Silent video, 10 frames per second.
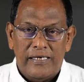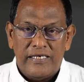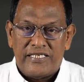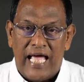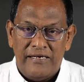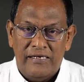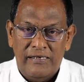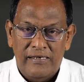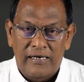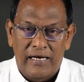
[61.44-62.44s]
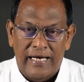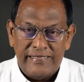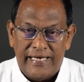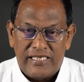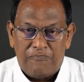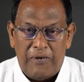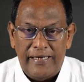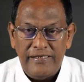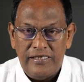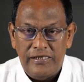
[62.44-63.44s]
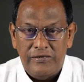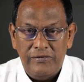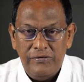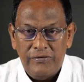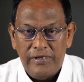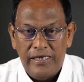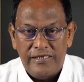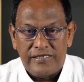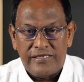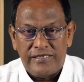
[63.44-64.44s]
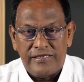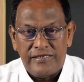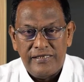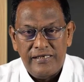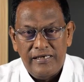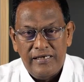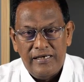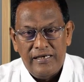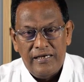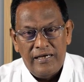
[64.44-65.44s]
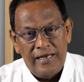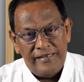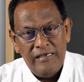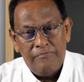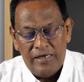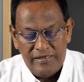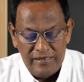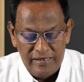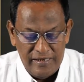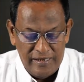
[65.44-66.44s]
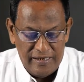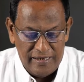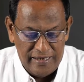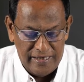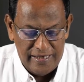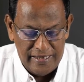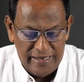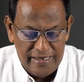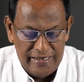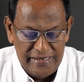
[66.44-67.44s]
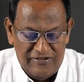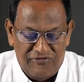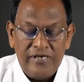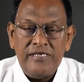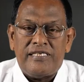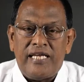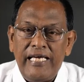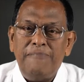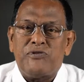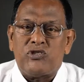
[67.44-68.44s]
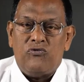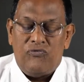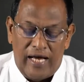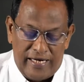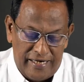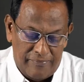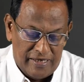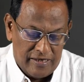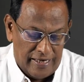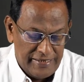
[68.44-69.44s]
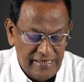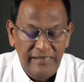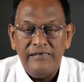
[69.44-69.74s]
Genre, as I explained to you, it's nothing but different types of academic writing